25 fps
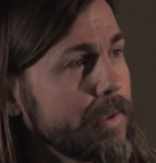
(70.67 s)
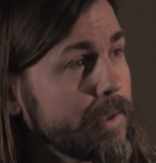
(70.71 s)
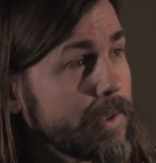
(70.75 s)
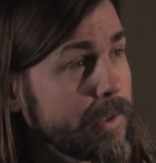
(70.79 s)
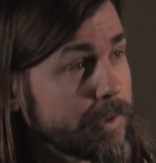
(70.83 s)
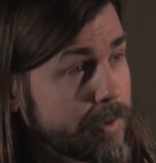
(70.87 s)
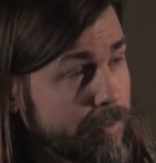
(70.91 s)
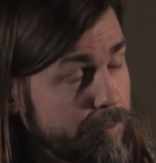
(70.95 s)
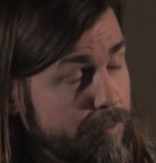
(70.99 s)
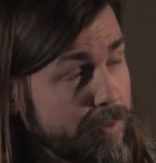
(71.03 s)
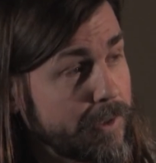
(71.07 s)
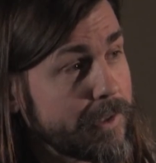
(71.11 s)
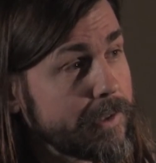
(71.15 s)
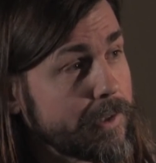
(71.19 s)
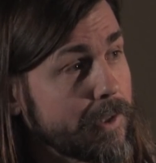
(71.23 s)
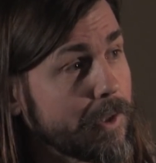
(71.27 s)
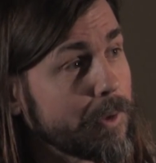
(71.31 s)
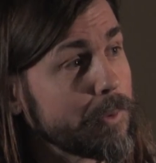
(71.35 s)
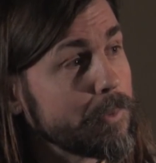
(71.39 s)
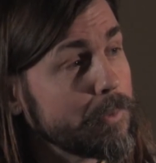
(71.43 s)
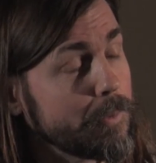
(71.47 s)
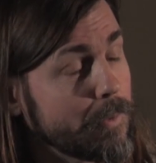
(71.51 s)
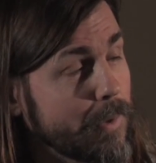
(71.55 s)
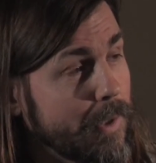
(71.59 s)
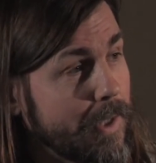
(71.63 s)
There's a
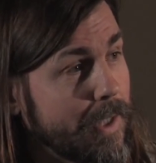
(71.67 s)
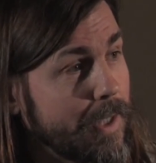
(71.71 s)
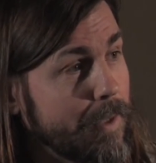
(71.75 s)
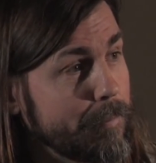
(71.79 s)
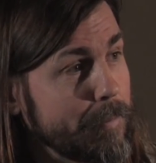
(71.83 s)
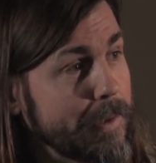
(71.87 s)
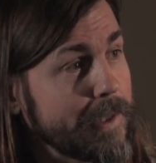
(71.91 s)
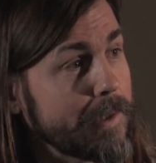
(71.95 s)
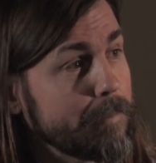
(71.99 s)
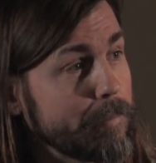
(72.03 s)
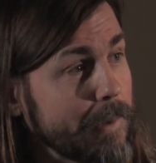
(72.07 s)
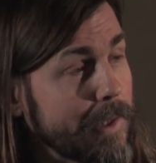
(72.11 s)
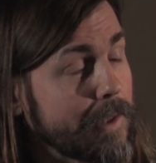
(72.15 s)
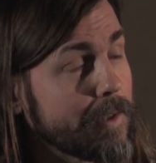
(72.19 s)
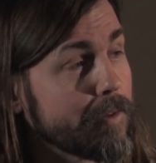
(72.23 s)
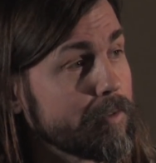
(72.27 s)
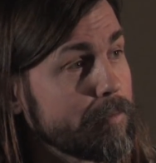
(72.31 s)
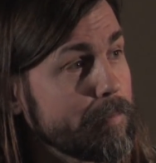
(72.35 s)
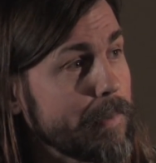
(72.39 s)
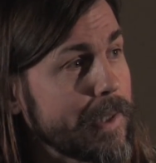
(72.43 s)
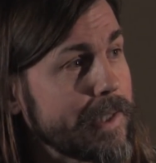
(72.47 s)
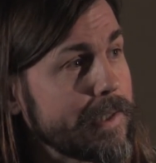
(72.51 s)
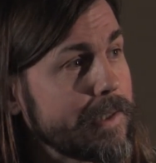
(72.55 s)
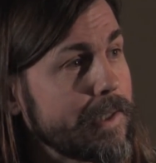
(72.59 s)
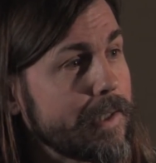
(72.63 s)
video I'm in the middle of
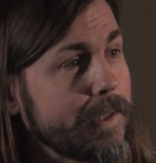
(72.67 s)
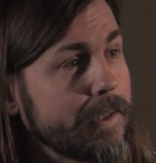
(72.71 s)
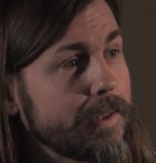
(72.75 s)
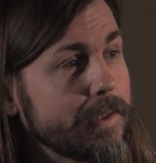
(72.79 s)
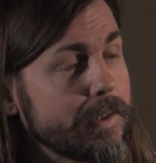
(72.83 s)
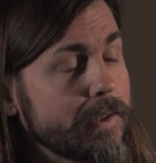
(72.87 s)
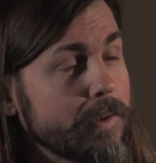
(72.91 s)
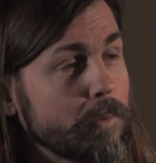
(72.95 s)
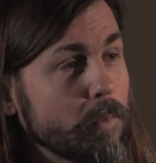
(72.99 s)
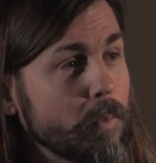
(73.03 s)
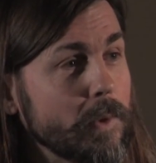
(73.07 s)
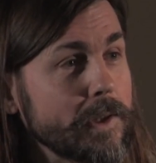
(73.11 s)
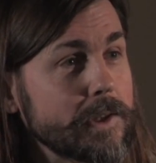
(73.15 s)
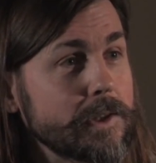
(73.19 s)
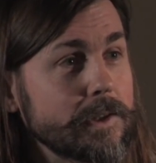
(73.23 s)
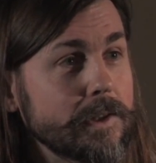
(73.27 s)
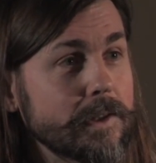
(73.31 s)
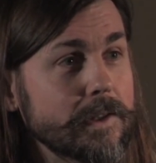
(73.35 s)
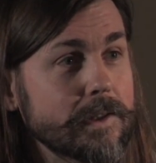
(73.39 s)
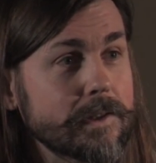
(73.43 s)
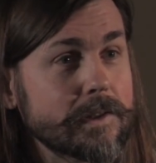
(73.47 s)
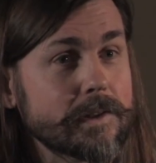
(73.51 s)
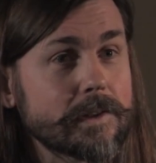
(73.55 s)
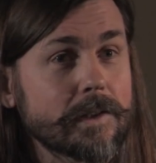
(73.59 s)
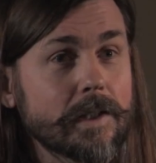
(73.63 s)
making, which
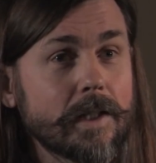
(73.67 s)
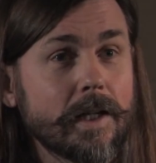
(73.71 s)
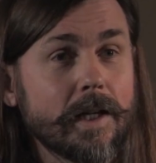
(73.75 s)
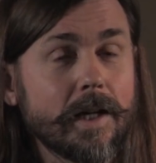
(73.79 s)
is